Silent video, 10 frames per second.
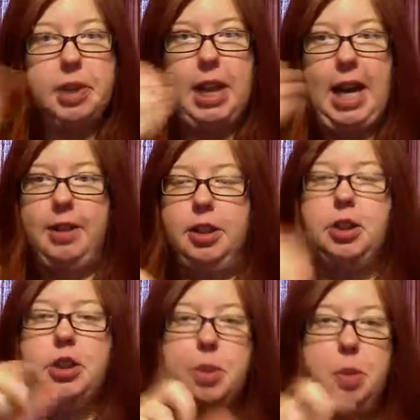have, you
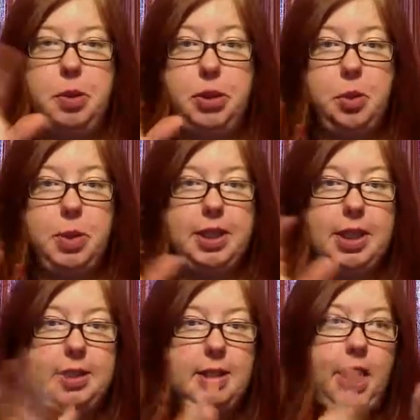just do it with the
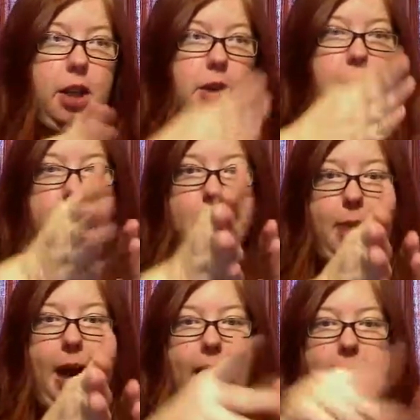twisting, like you knit into the
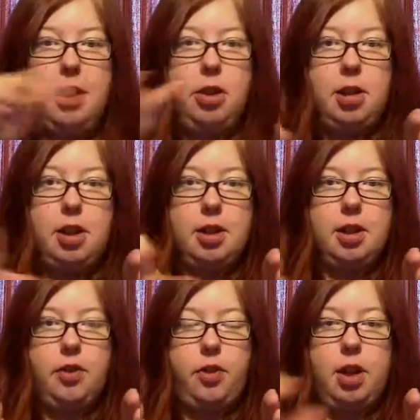back and then you knit into
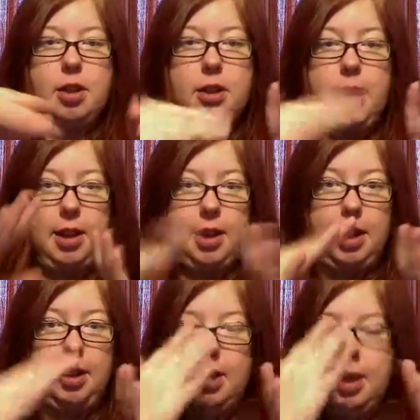the front kind of
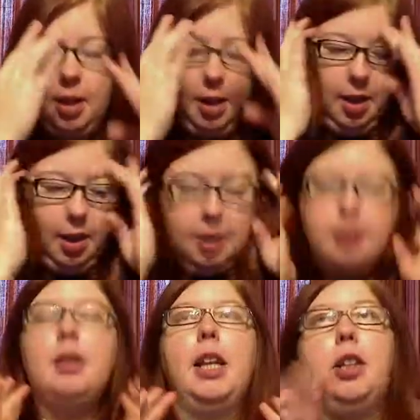thing.
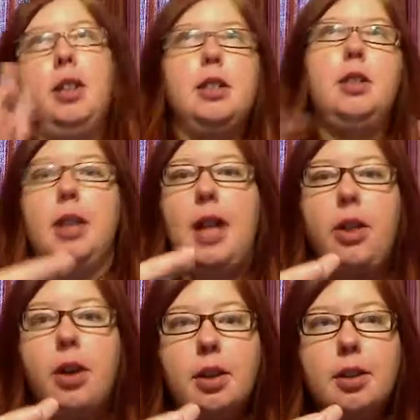Like you knit two
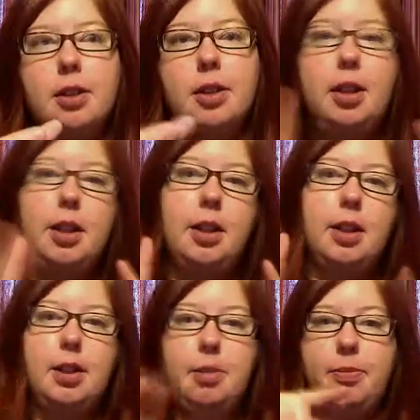together and then
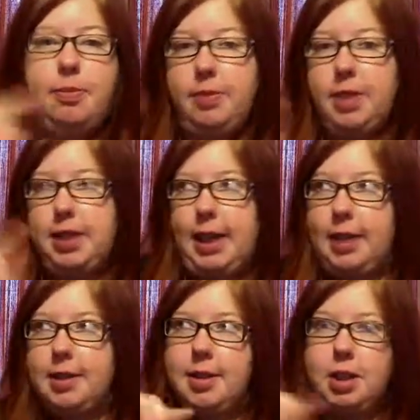knit the
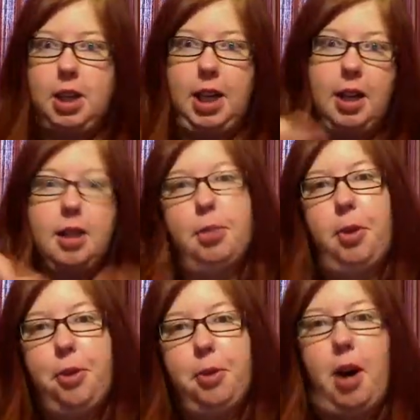second stitch again and then
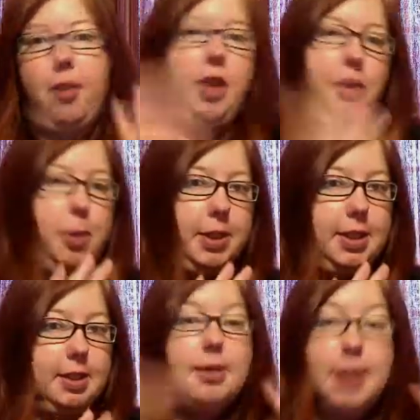pull them off and they've
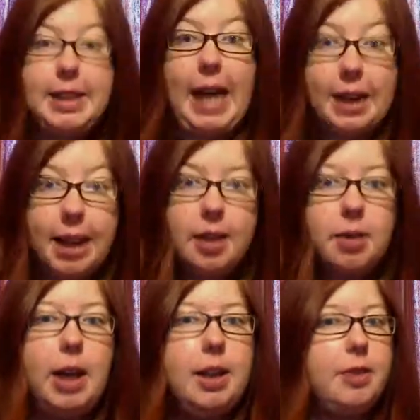twisted. It's that thing,
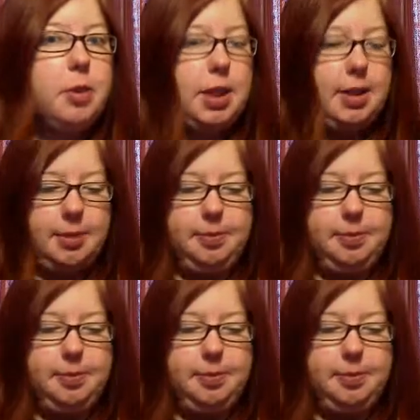right, left twist.